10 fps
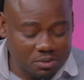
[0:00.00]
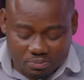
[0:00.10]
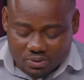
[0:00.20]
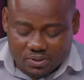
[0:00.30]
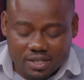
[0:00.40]
a
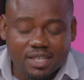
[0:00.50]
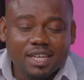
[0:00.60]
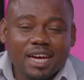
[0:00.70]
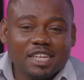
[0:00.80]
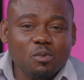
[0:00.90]
breather.
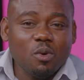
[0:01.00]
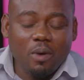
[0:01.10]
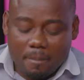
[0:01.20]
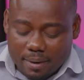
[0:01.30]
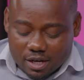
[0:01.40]
And then when we
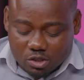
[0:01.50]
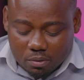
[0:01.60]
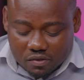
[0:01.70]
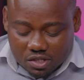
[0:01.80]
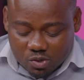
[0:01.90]
are back, some of
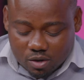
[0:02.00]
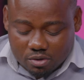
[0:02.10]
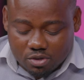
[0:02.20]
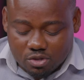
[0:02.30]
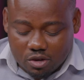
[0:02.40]
the things we are
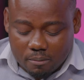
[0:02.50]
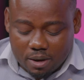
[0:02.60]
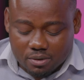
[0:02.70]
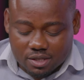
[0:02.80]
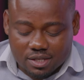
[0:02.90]
going to talk
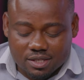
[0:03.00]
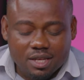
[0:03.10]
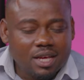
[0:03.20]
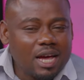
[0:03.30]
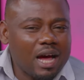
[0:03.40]
about is
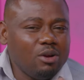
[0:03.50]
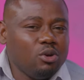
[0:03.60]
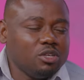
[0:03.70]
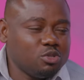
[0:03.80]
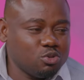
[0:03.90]
how
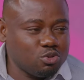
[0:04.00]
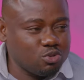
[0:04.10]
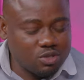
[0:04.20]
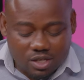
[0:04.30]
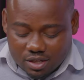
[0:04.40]
long it took you
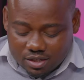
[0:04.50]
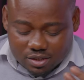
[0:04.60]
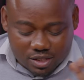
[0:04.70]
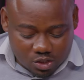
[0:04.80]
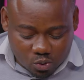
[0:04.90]
to take
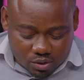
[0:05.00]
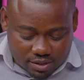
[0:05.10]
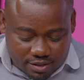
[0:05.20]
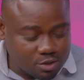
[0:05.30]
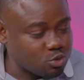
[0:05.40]
these
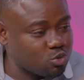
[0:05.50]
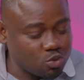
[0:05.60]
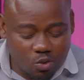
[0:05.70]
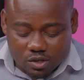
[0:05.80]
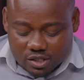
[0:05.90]
courses you
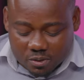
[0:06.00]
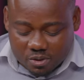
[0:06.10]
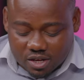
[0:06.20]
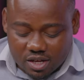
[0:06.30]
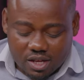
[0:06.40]
took on
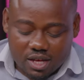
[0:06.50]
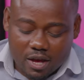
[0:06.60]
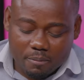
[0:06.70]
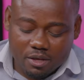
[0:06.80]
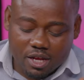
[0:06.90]
DABA.
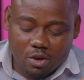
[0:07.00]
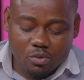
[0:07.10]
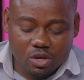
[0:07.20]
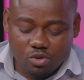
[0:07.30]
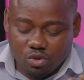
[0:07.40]
I mean, how
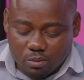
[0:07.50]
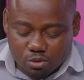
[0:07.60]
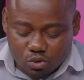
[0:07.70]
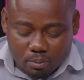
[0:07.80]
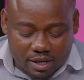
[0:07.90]
were you able
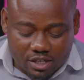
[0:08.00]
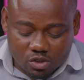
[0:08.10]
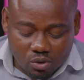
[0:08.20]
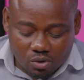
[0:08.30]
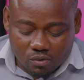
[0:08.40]
to manage
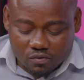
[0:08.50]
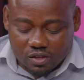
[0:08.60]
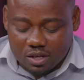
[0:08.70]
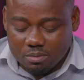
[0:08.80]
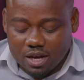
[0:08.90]
all of
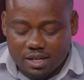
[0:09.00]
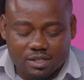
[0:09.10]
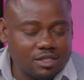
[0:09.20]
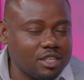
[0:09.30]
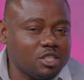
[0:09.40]
them? And